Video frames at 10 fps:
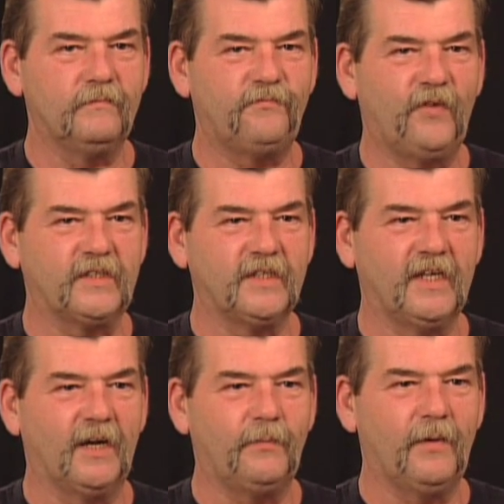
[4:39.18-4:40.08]

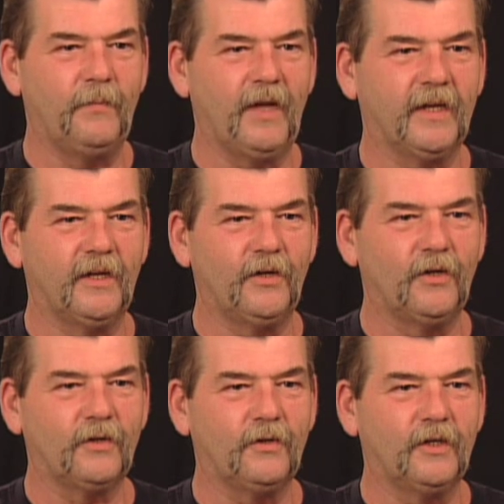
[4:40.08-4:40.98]
fixing up and making it
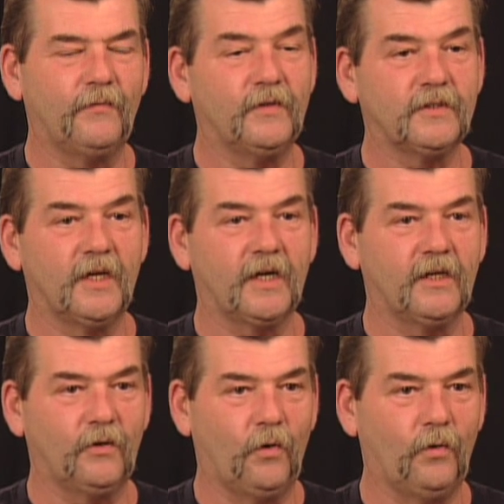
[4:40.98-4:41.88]
look good if it's not going
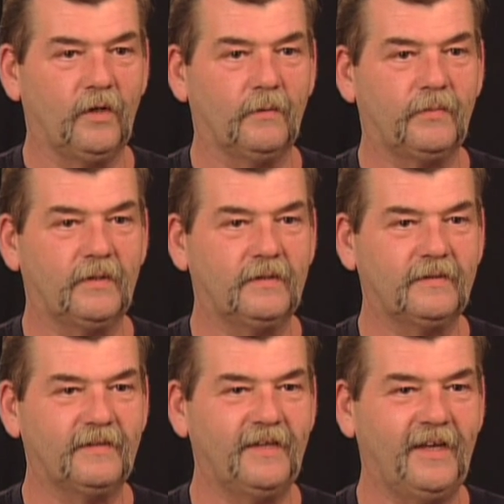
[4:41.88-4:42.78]
to hold up
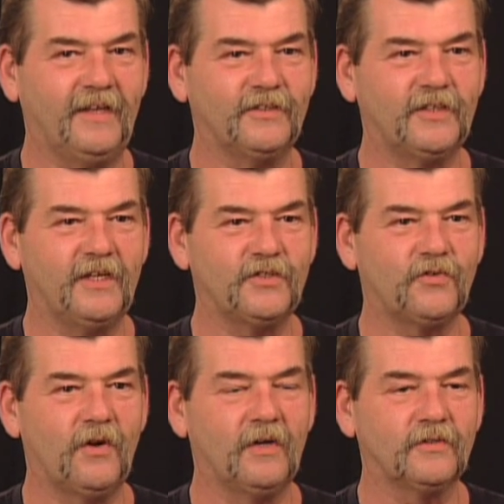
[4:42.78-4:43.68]
and stay
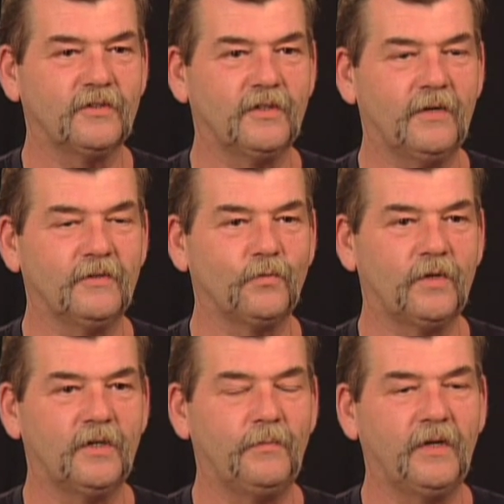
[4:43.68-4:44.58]
strong. So that was
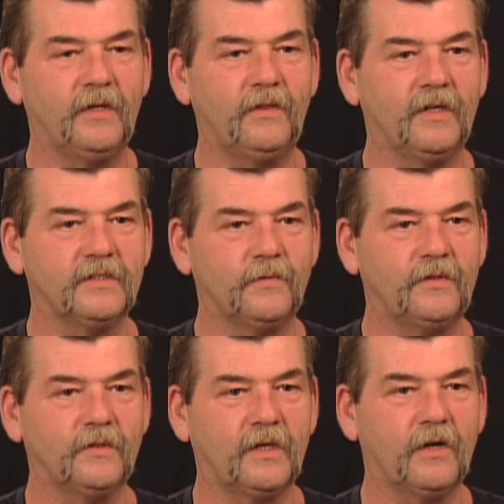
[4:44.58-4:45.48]
one of the big things that we
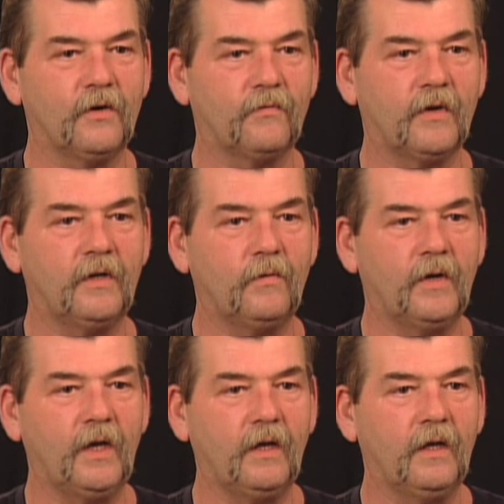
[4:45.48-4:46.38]
took care of right
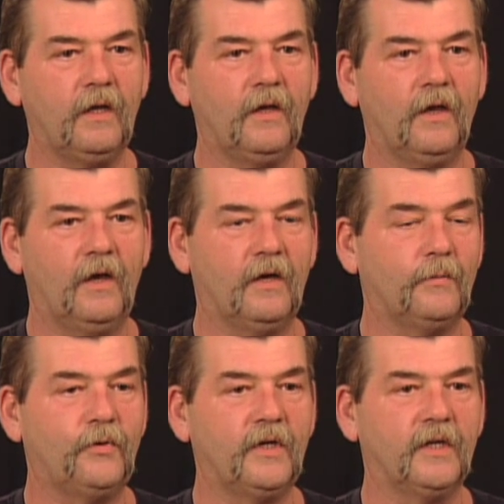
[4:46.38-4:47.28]
away,
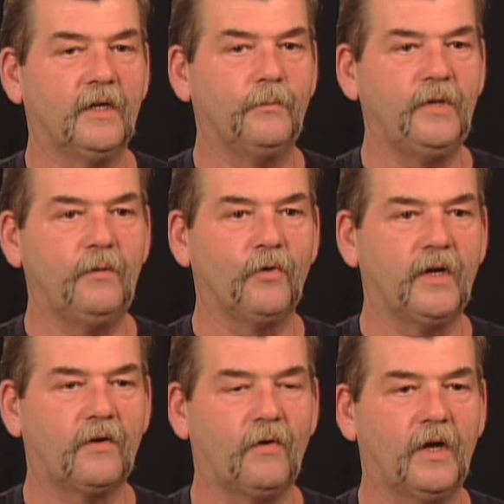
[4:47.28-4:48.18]
putting a beam right
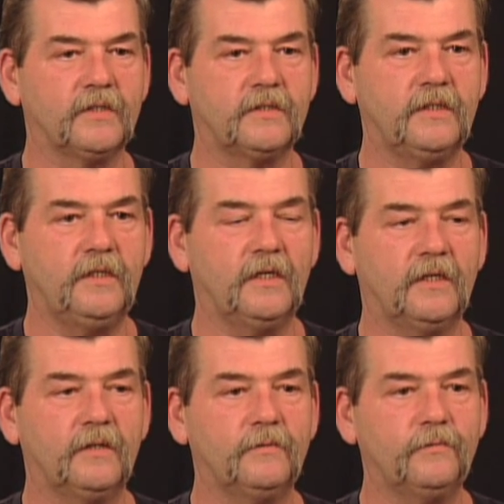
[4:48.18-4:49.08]
across the
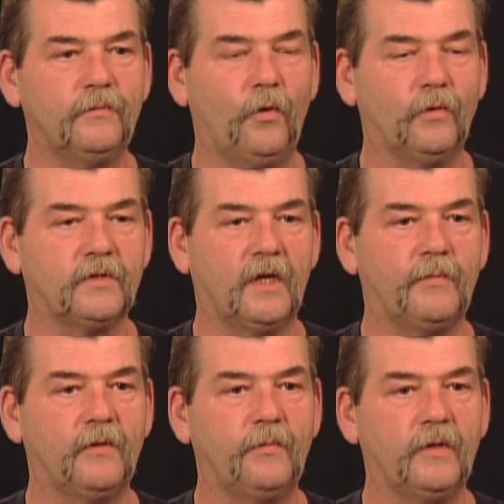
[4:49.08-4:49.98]
whole top
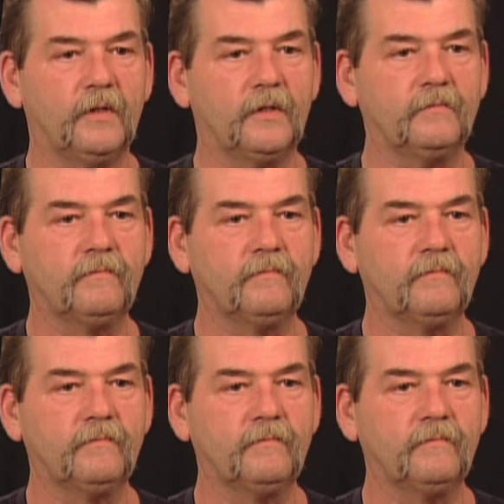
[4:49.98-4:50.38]
of the building.